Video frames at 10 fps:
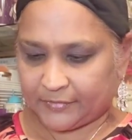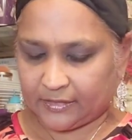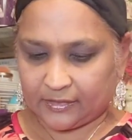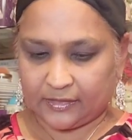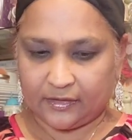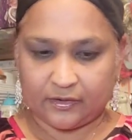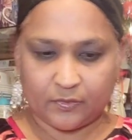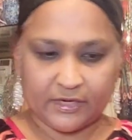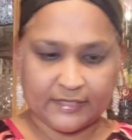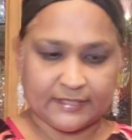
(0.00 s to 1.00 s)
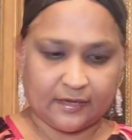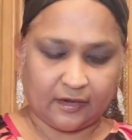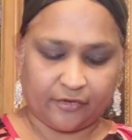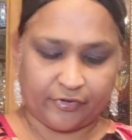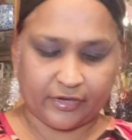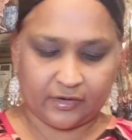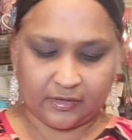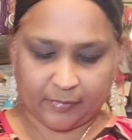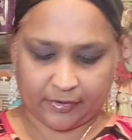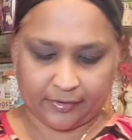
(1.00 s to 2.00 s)
I think the other one has the color written on
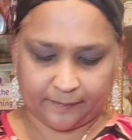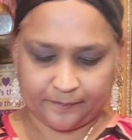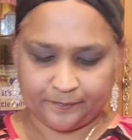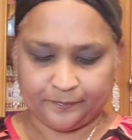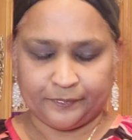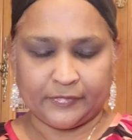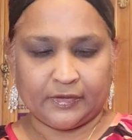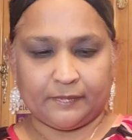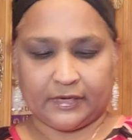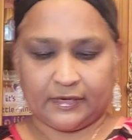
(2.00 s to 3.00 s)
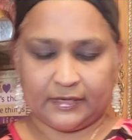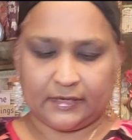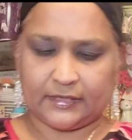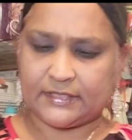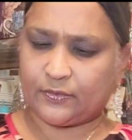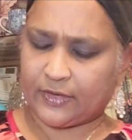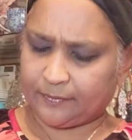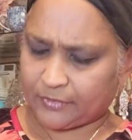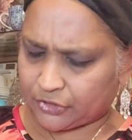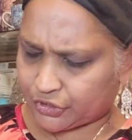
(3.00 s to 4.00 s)
the bottom. But this one
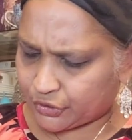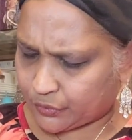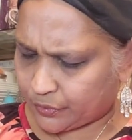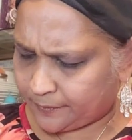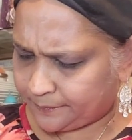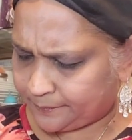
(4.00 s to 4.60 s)
I'm not sure.